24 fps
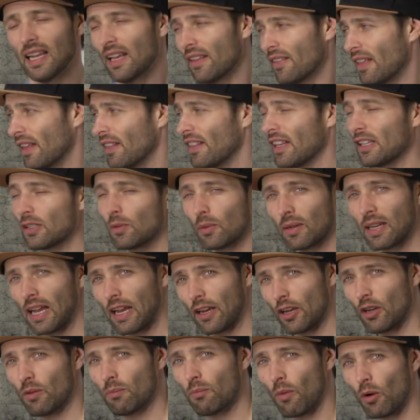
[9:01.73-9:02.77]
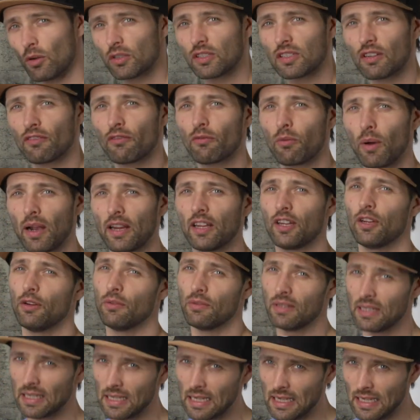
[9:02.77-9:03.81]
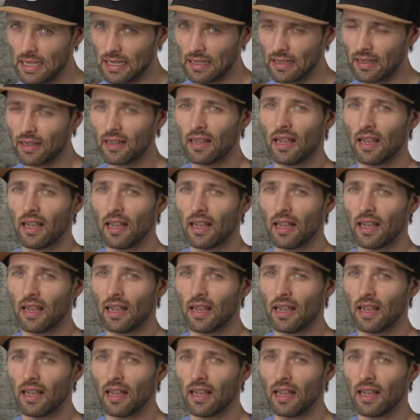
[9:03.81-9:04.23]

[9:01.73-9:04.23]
then this will get you most of what you need